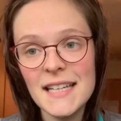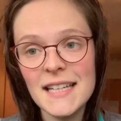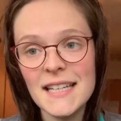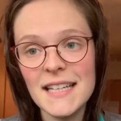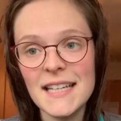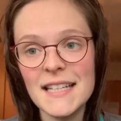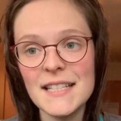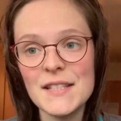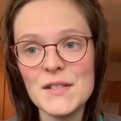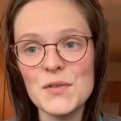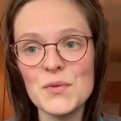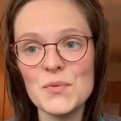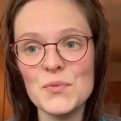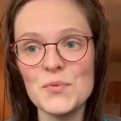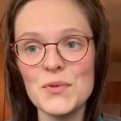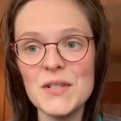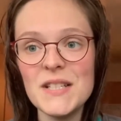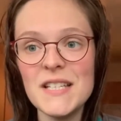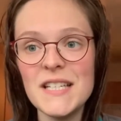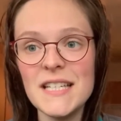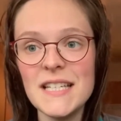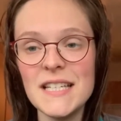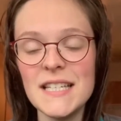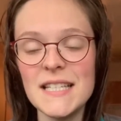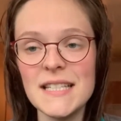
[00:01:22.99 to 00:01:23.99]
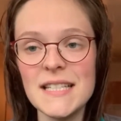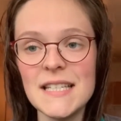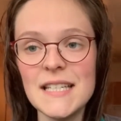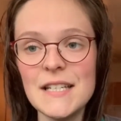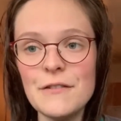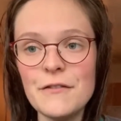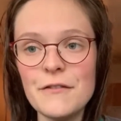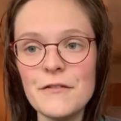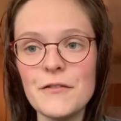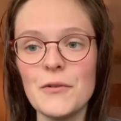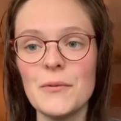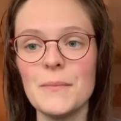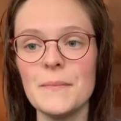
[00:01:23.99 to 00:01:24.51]
it's really easy
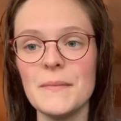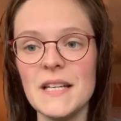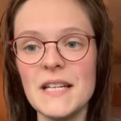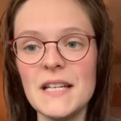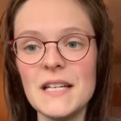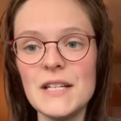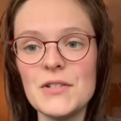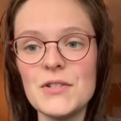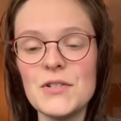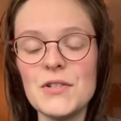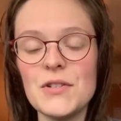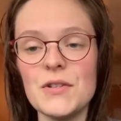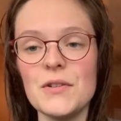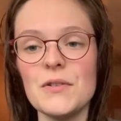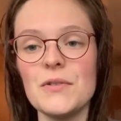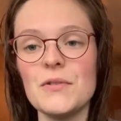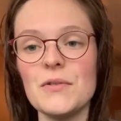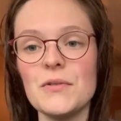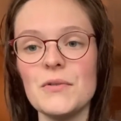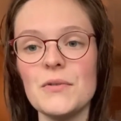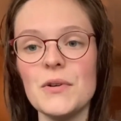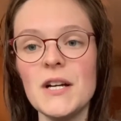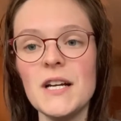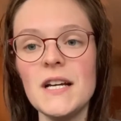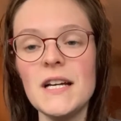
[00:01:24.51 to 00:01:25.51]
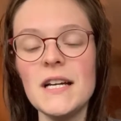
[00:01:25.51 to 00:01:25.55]
for me to